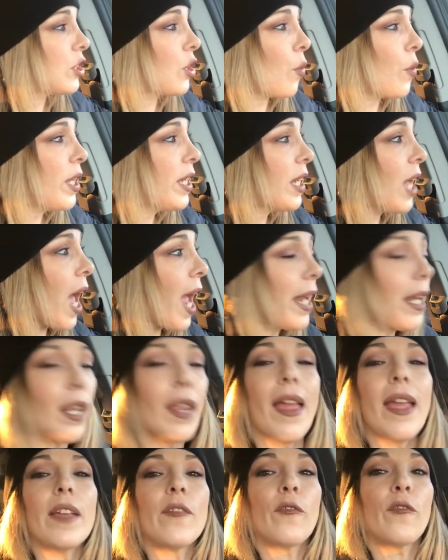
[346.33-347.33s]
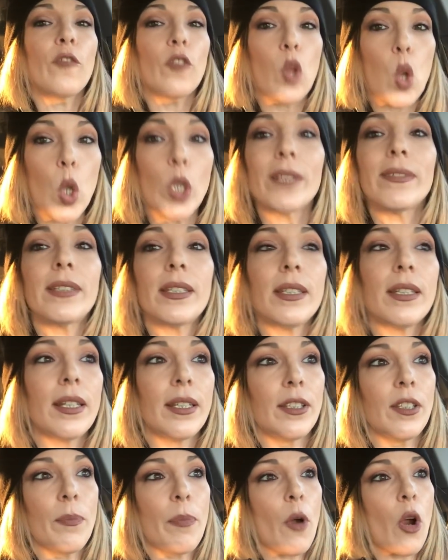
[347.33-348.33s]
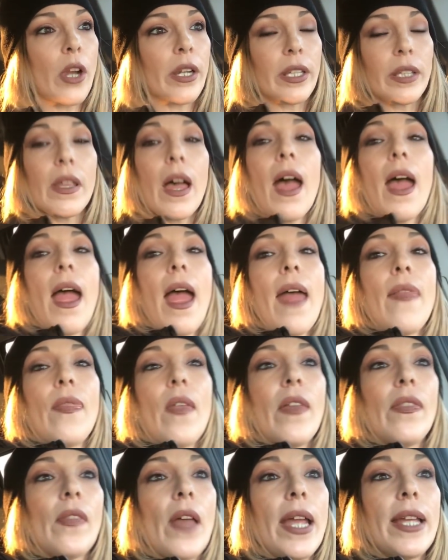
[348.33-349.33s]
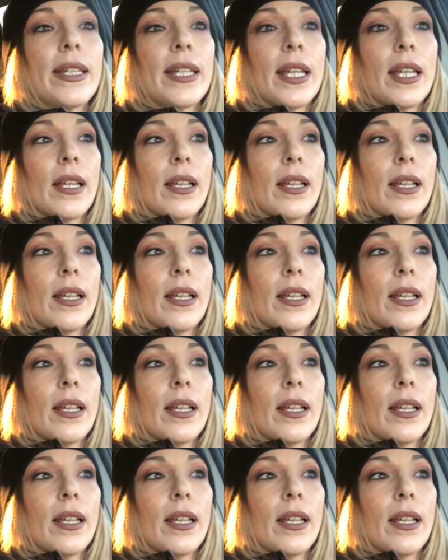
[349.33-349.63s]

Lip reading: So he kind of like floors it in the parking lot and then like